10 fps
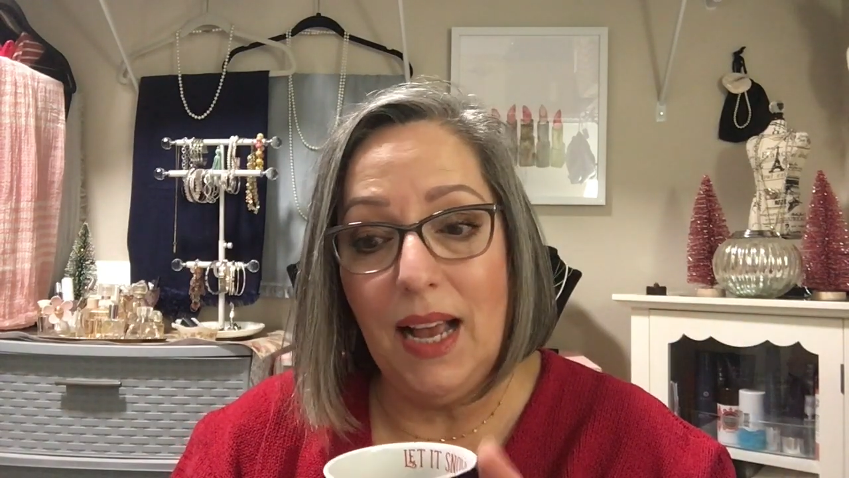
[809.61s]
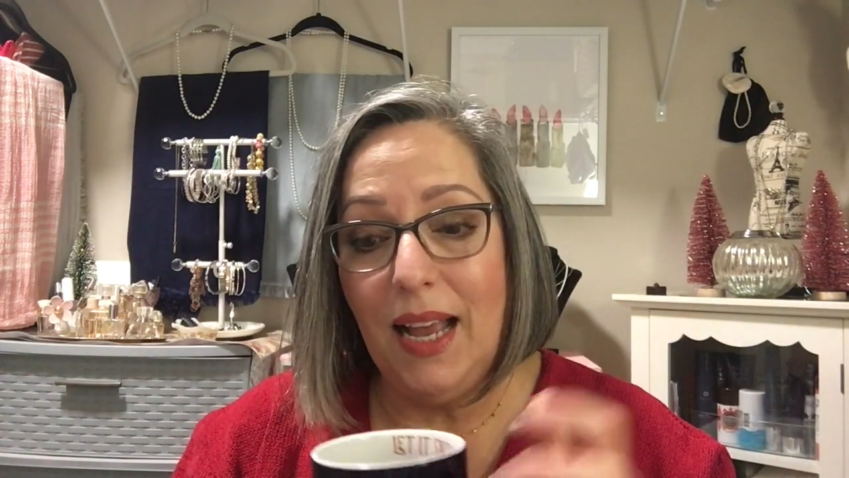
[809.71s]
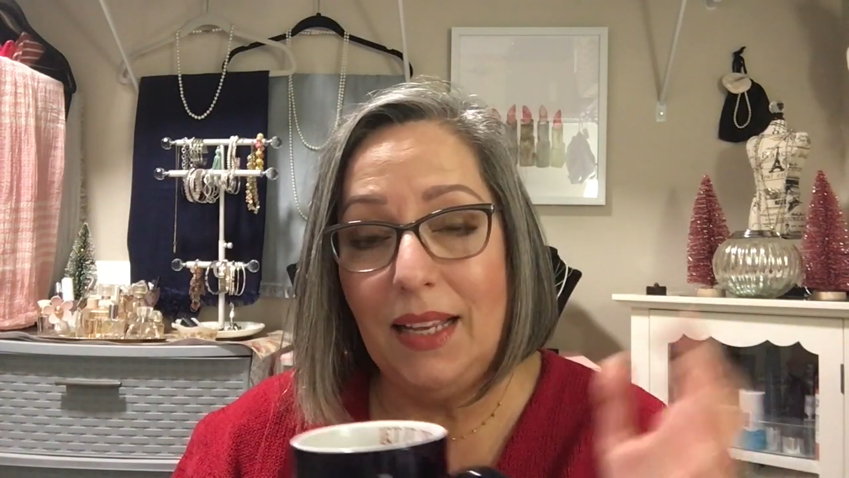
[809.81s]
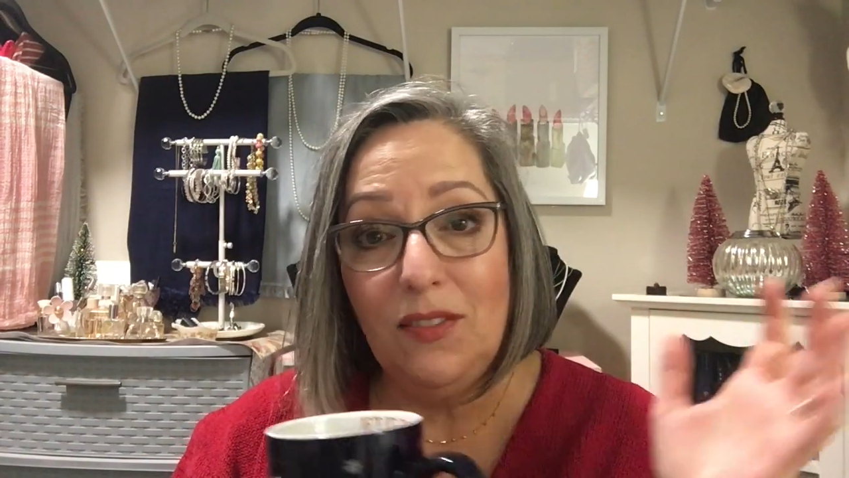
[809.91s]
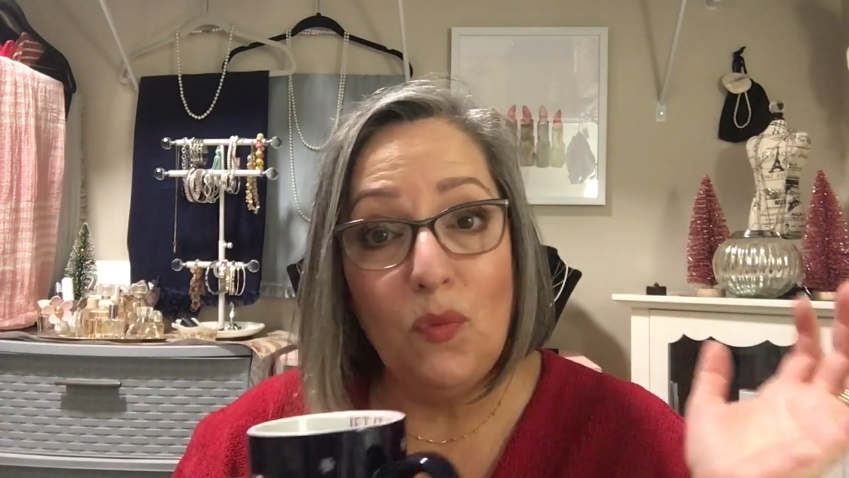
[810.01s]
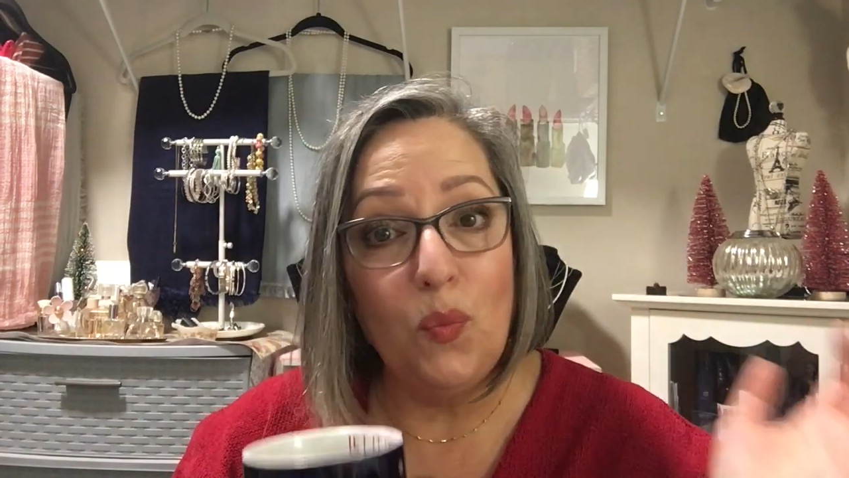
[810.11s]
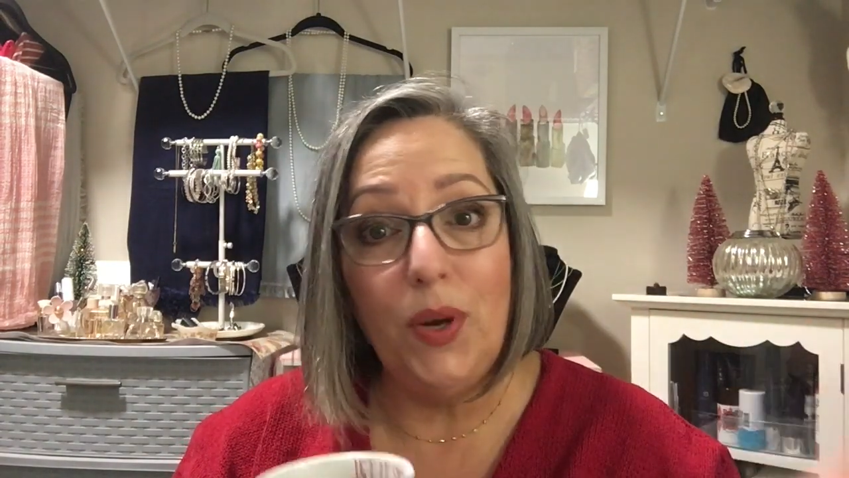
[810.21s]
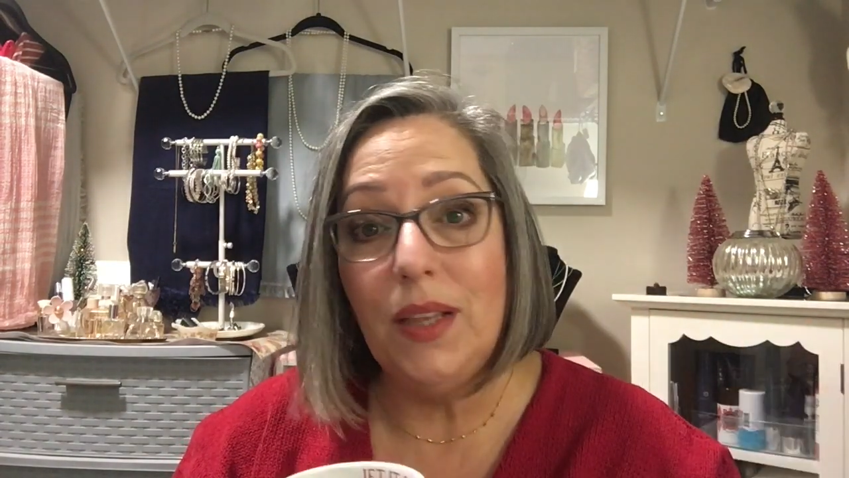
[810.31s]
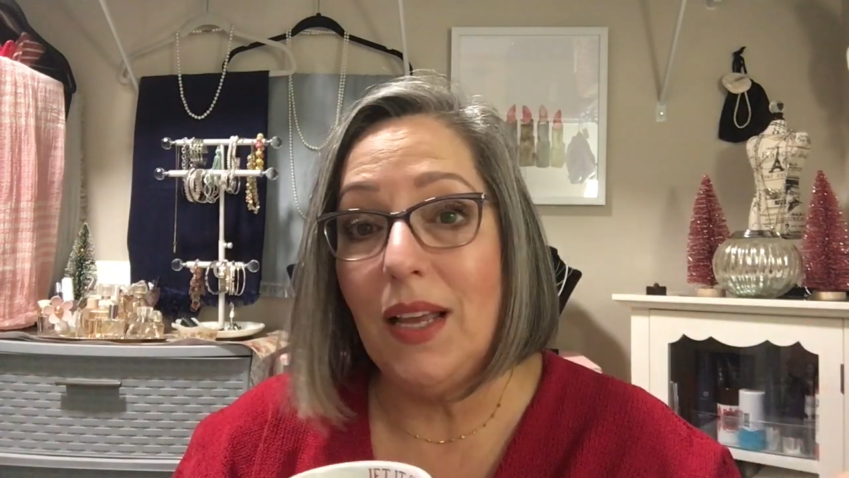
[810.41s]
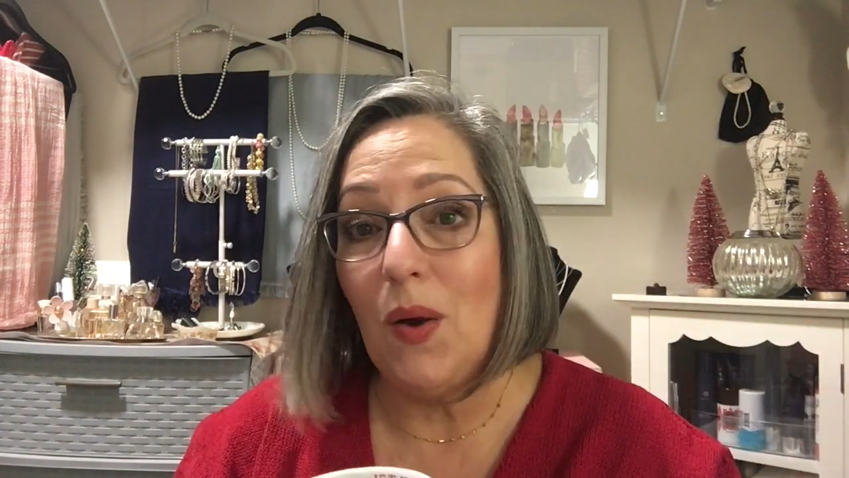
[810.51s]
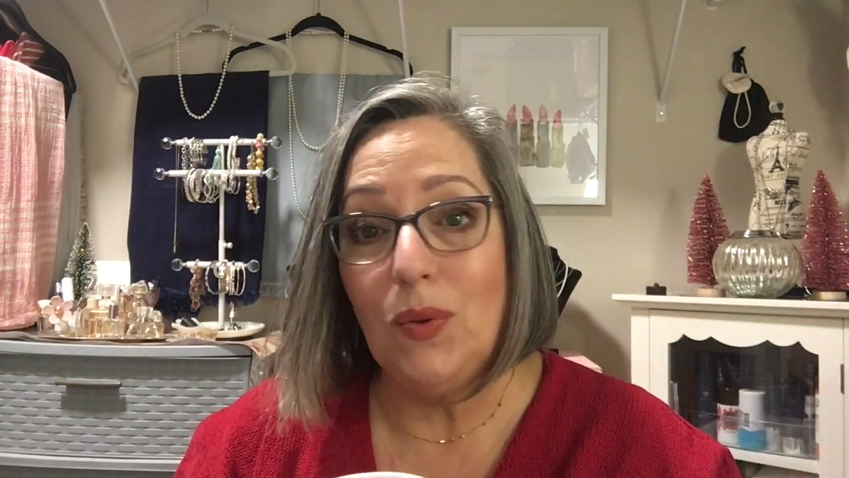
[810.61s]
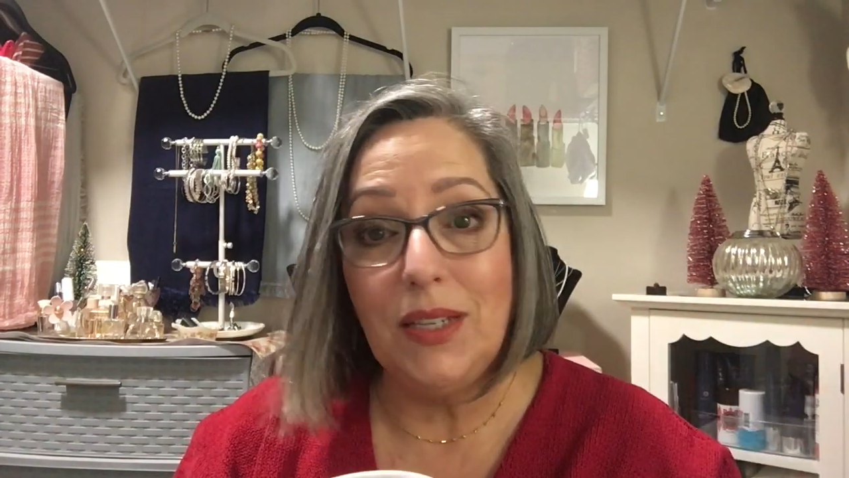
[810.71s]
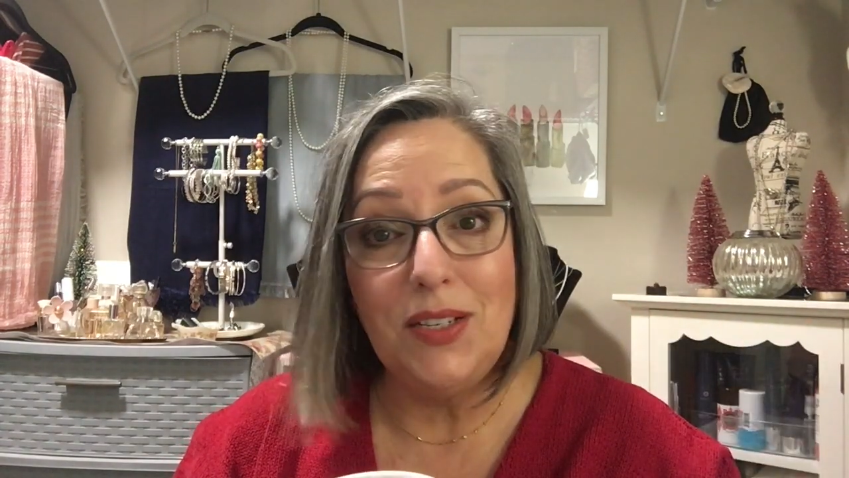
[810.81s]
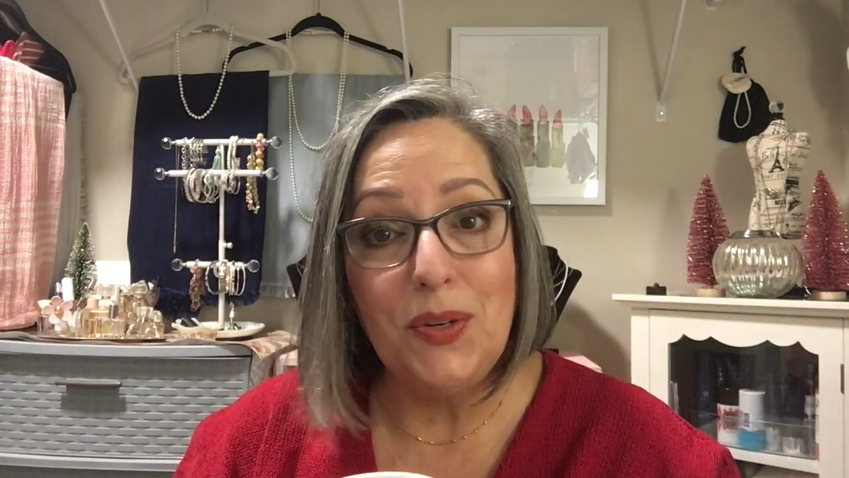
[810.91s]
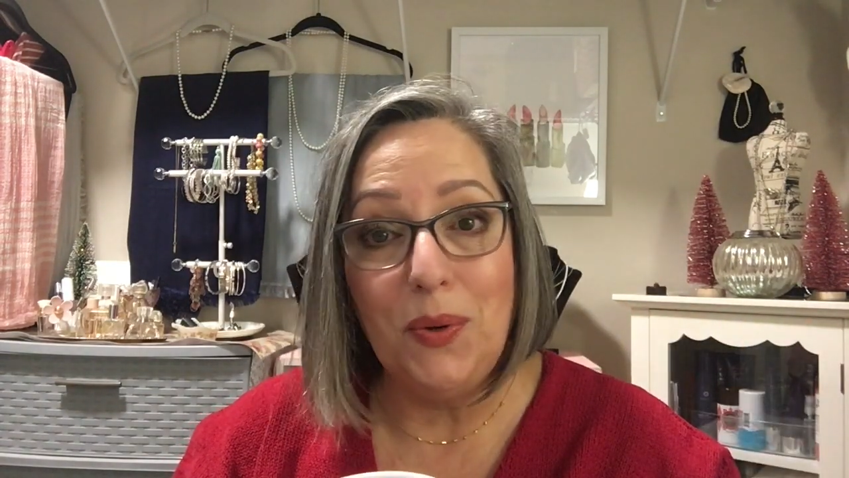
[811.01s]
I really
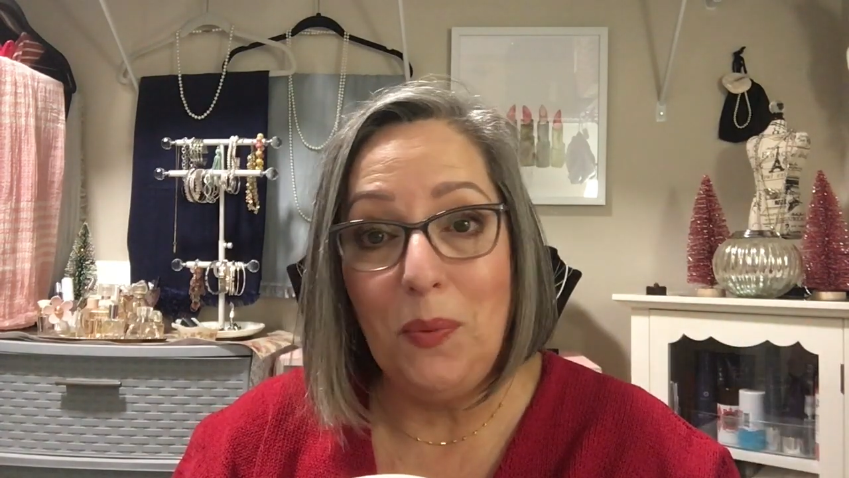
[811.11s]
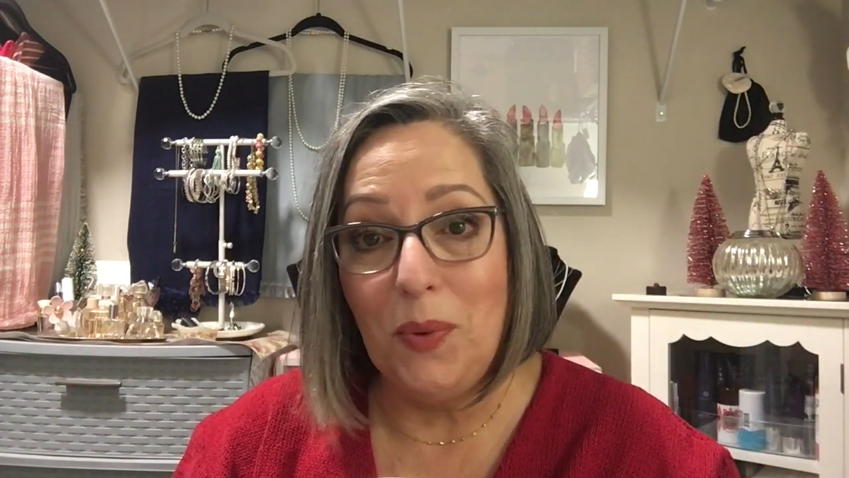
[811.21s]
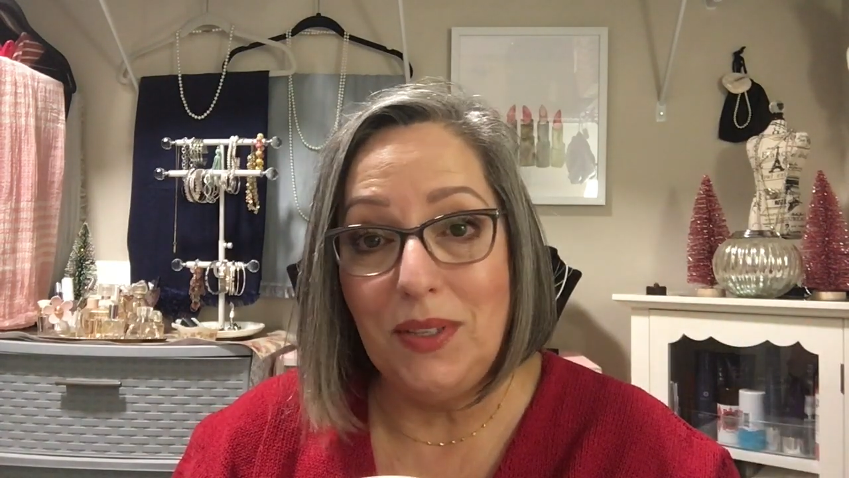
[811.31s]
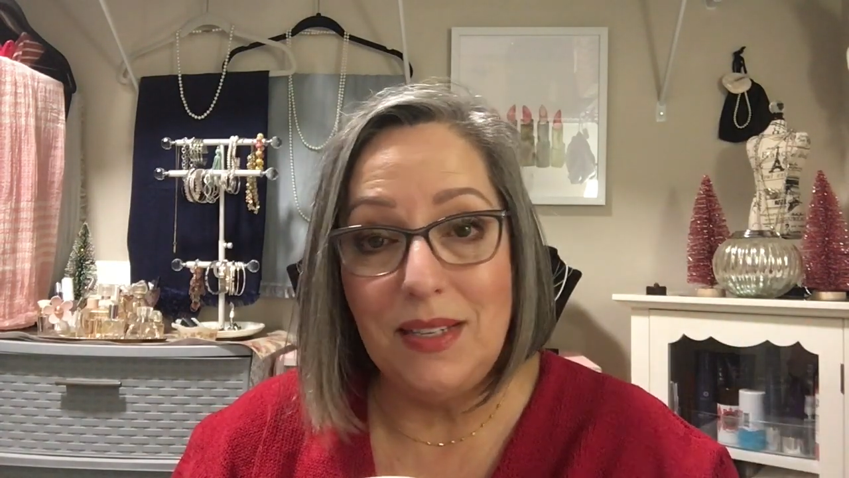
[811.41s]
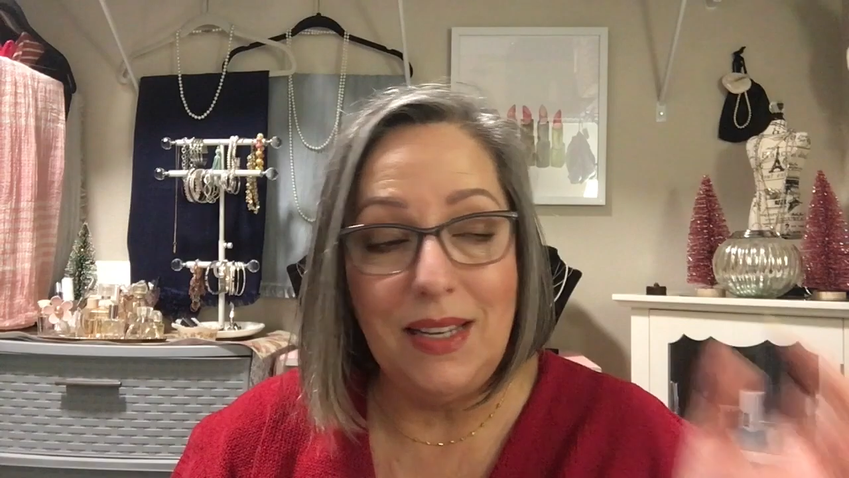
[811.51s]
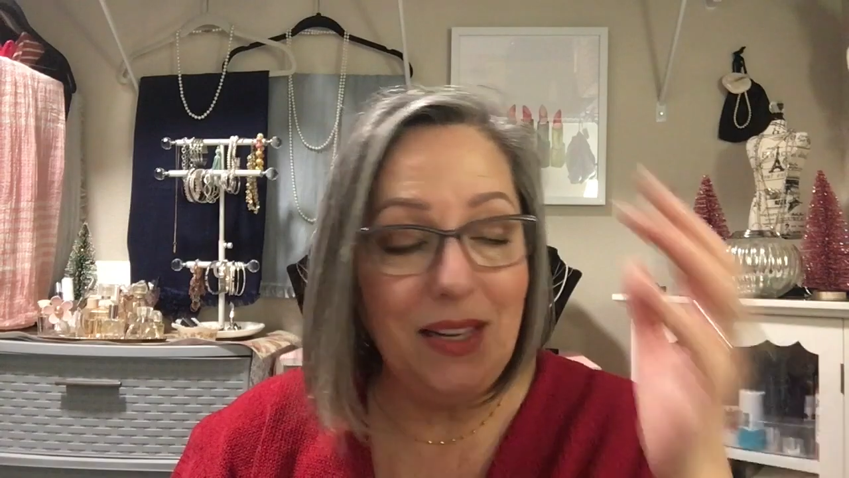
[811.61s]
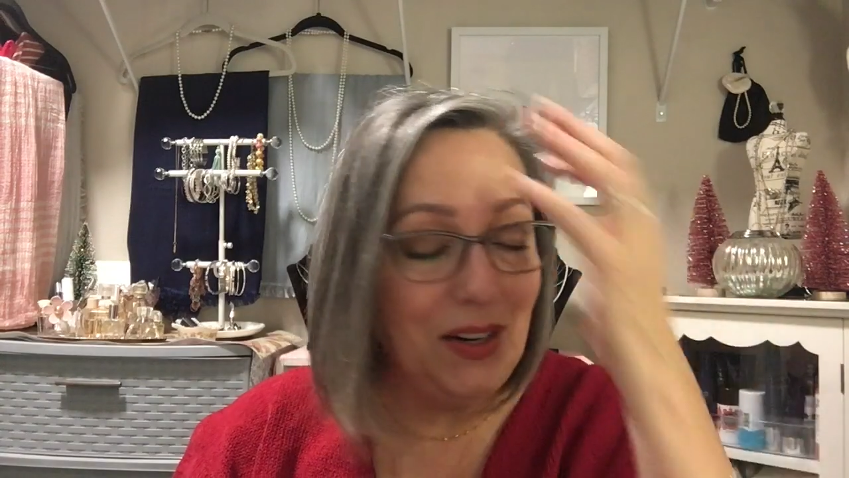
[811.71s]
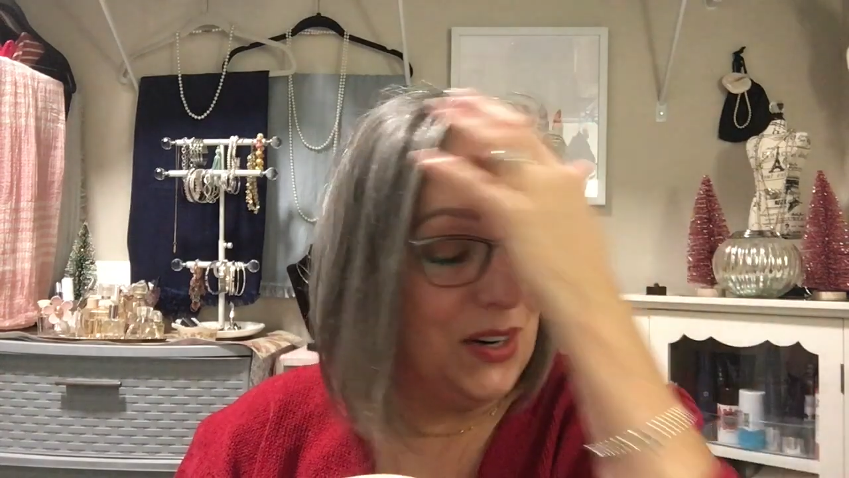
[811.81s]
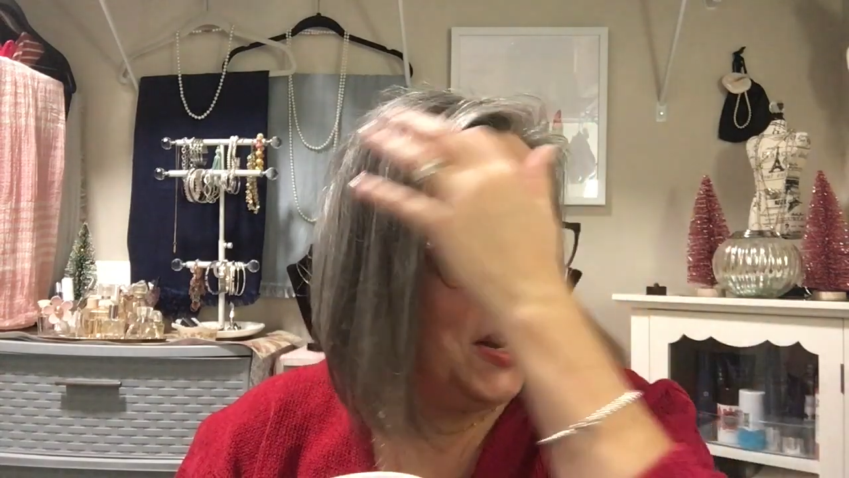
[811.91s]
only do it once a year.